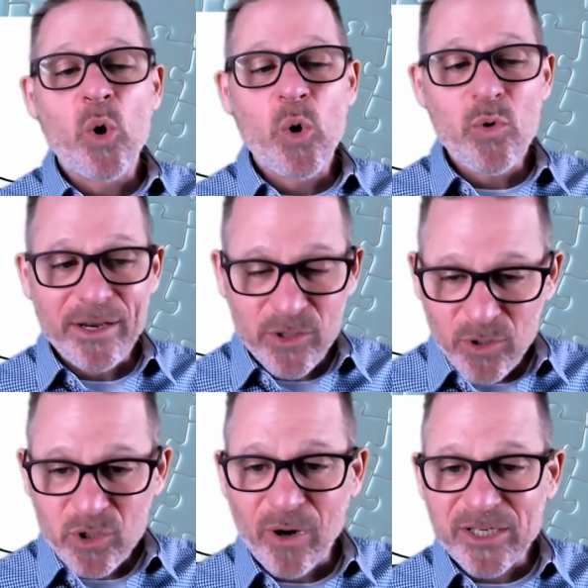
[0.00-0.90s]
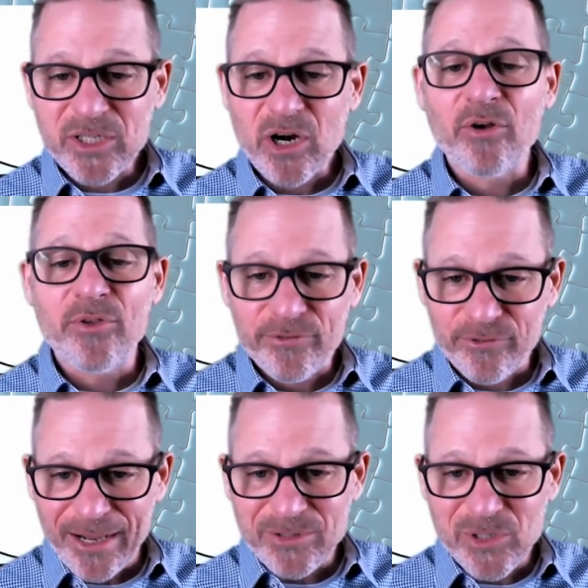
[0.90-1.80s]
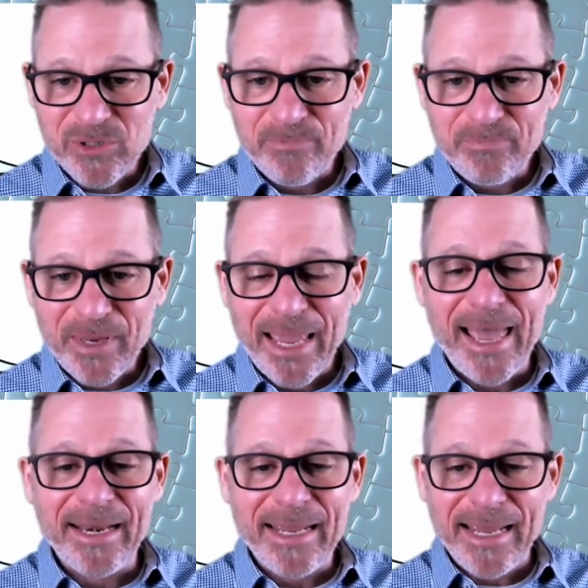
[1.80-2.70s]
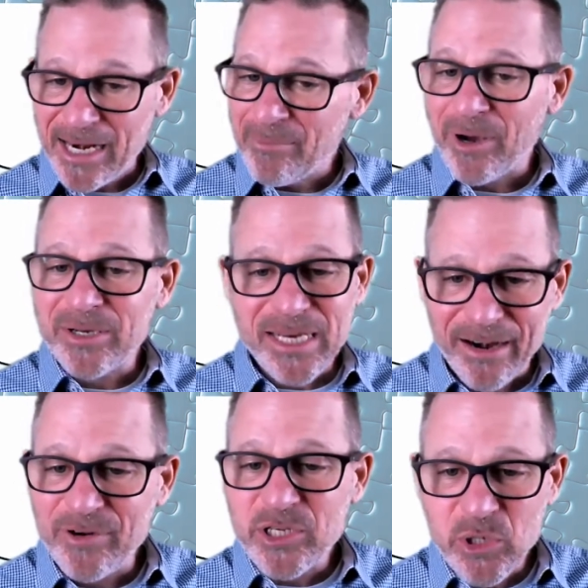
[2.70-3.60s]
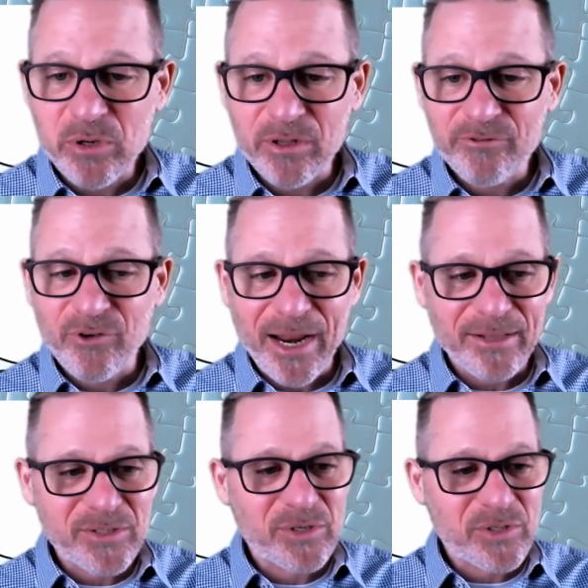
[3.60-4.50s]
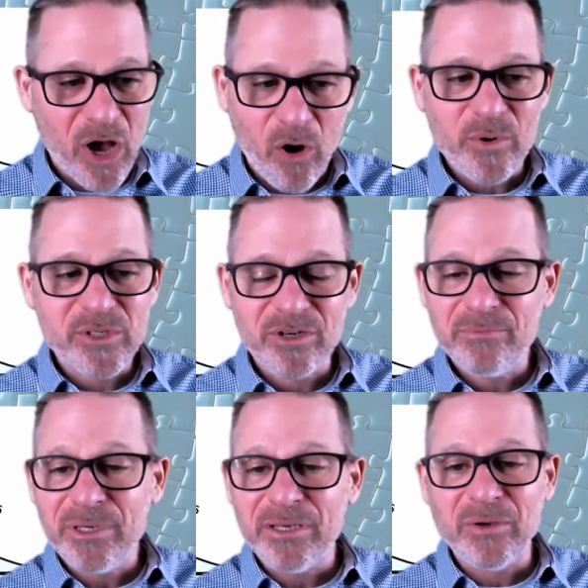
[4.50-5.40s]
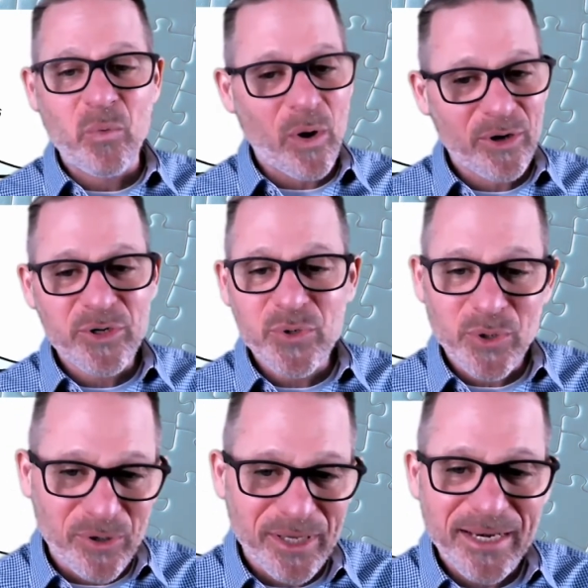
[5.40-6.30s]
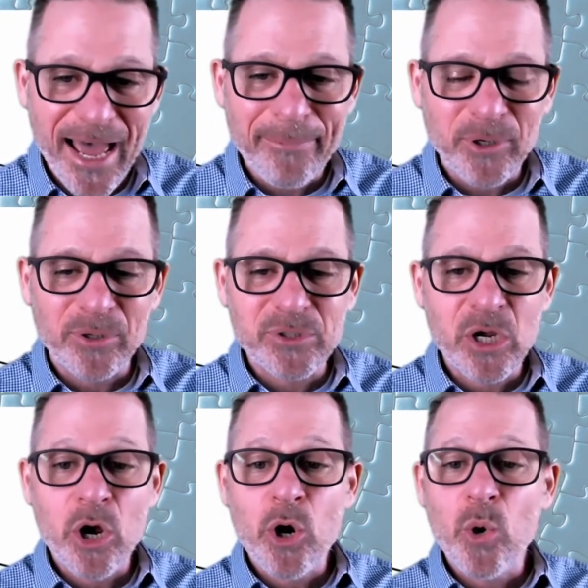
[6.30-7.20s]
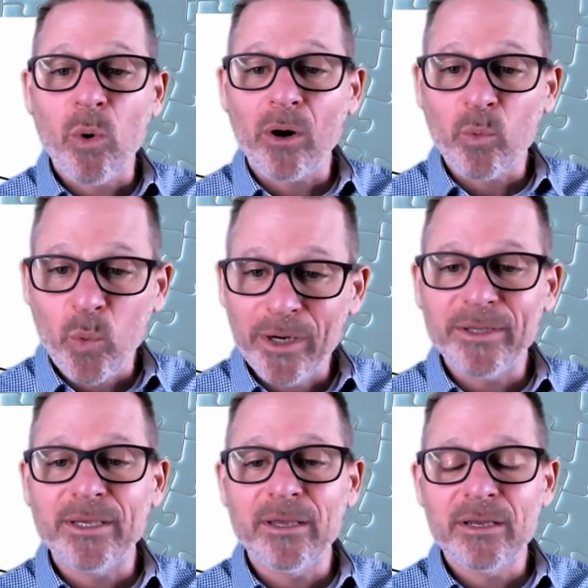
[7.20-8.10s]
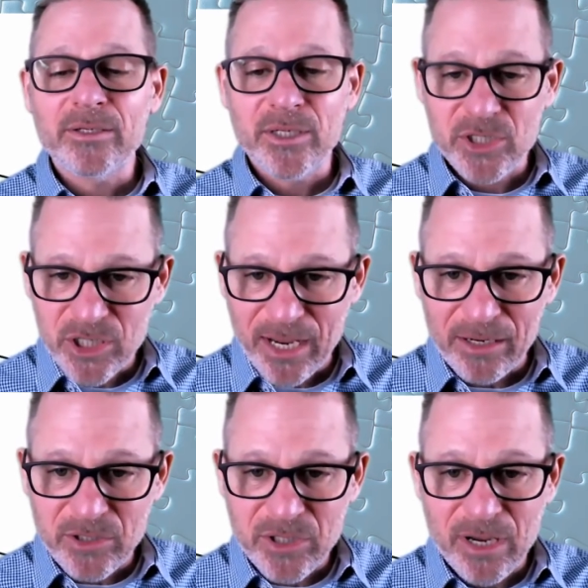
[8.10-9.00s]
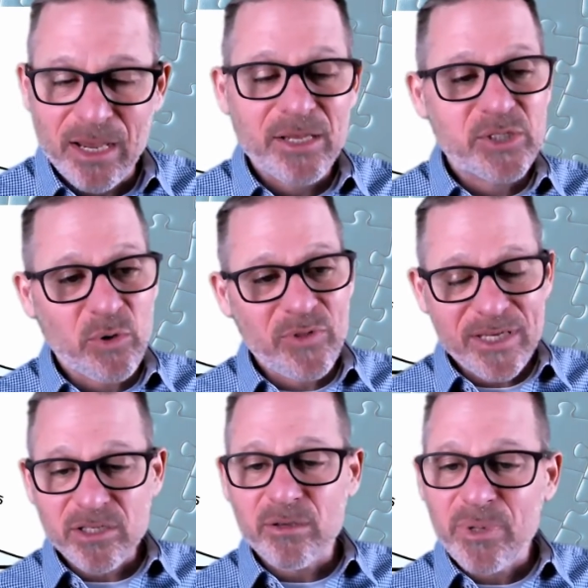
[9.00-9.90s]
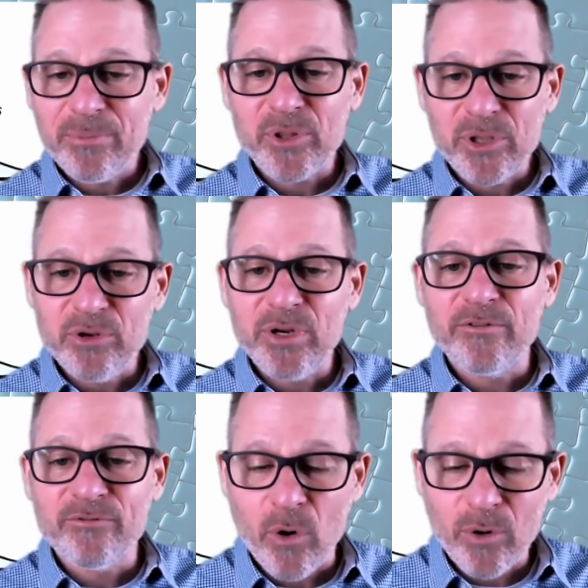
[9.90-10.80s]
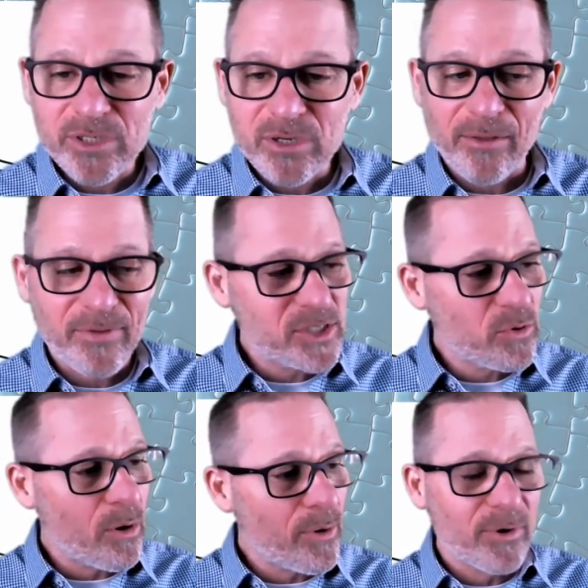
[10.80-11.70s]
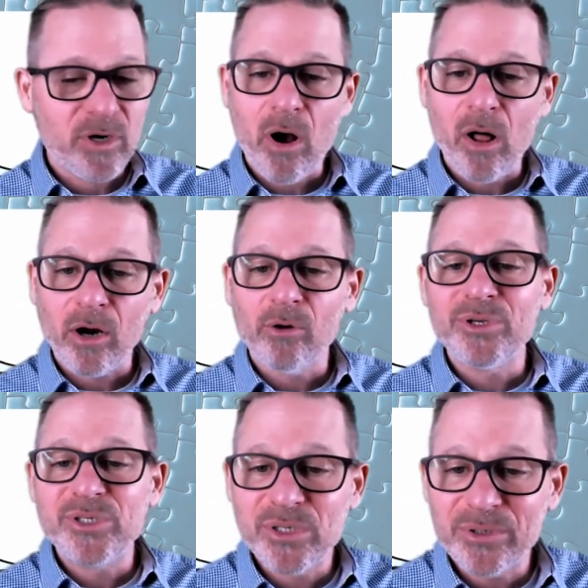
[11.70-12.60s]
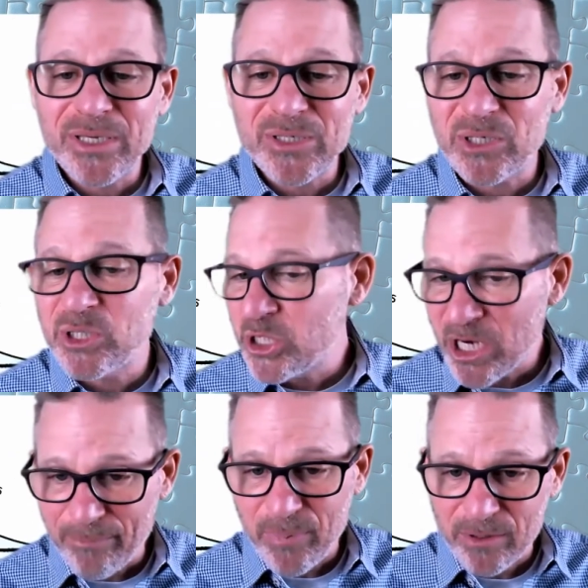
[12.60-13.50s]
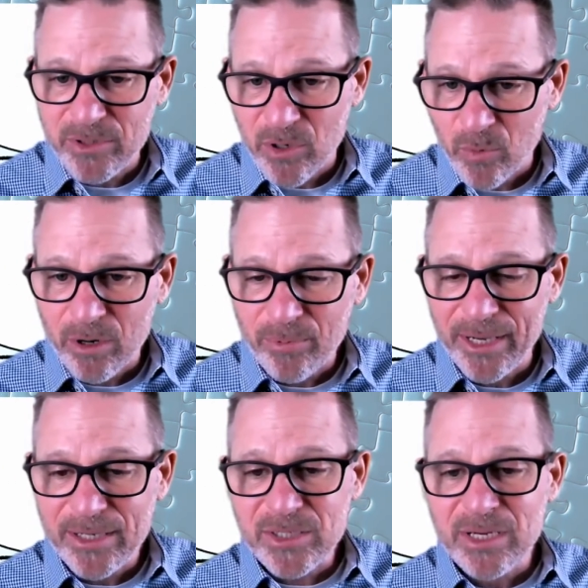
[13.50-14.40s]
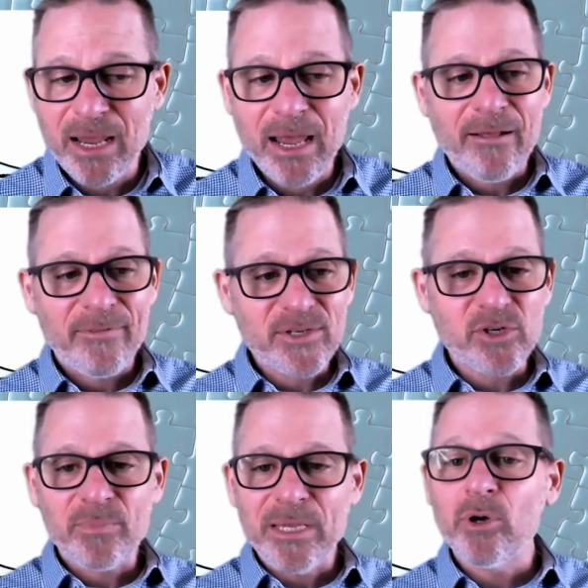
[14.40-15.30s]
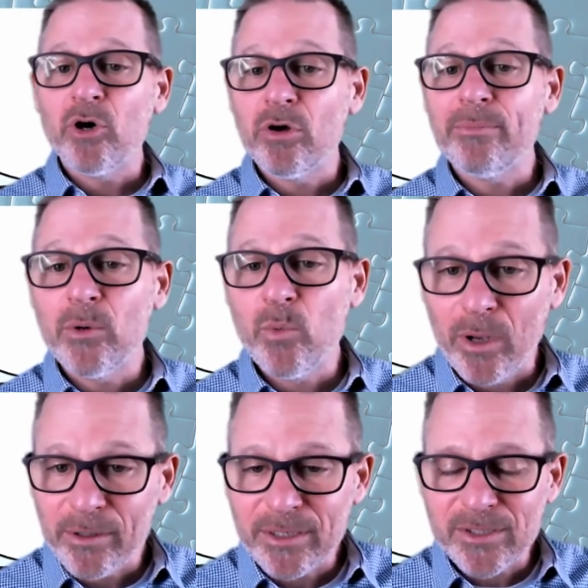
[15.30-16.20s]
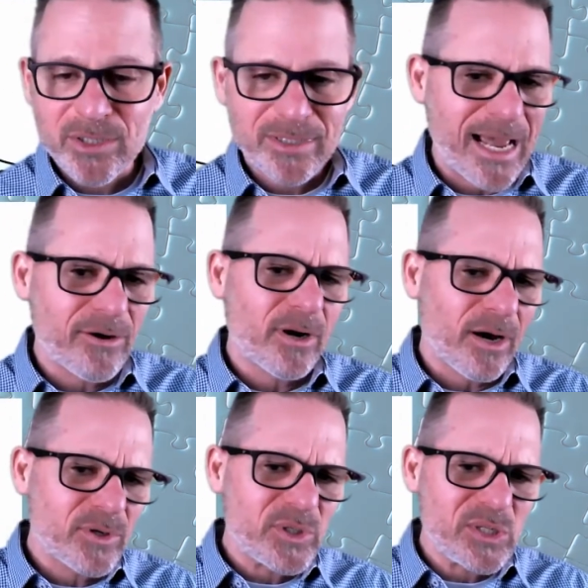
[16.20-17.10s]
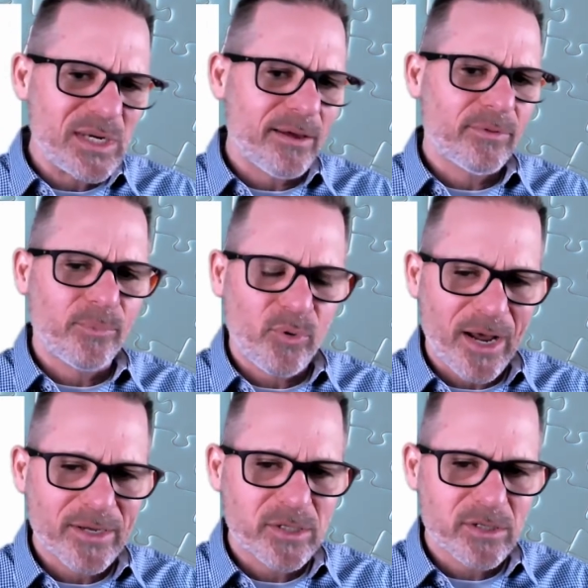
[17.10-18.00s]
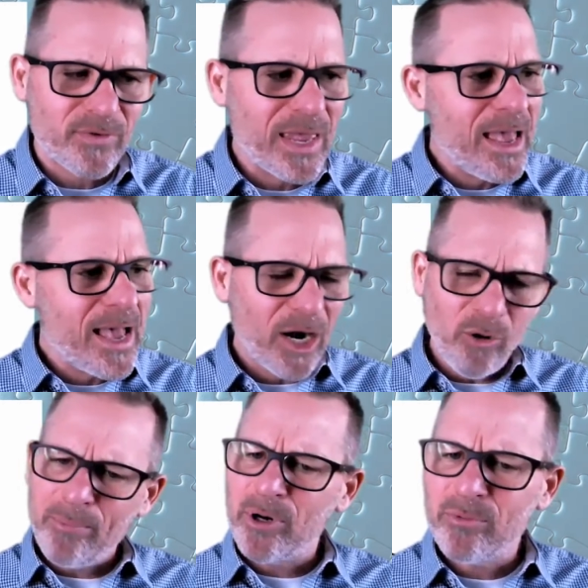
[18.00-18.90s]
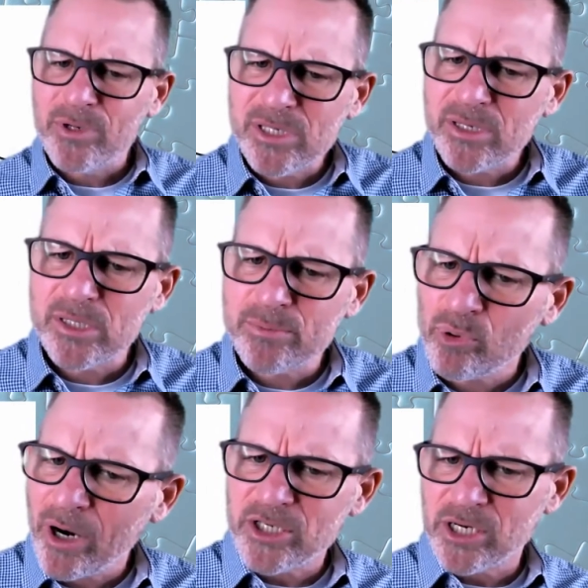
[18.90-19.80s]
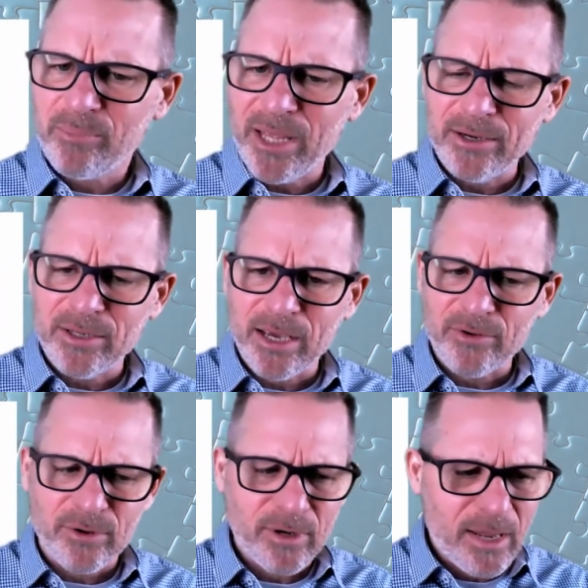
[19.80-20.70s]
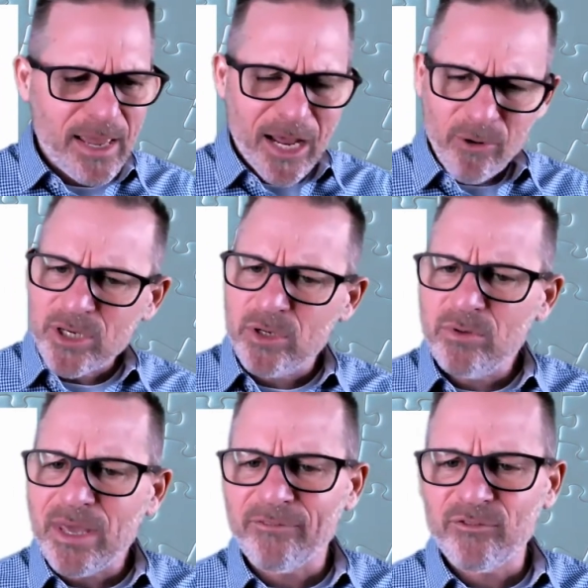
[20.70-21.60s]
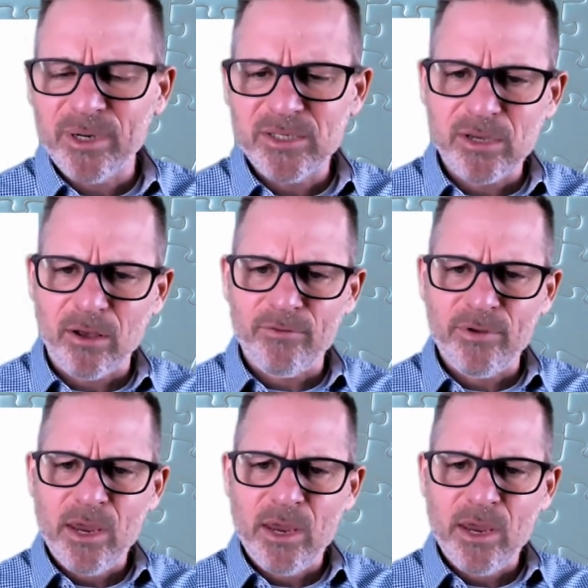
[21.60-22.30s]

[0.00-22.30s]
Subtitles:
Who they do trust are their friends. And in and amongst every circle of friends, there's always going to be one or two early adapters who are willing to change. So these are the people that you need to focus on. These are what we would call our resilience champions in a workplace. These are people who would be willing to sit down and understand the process of, how do I put a resilience project plan together? How do I do that for myself?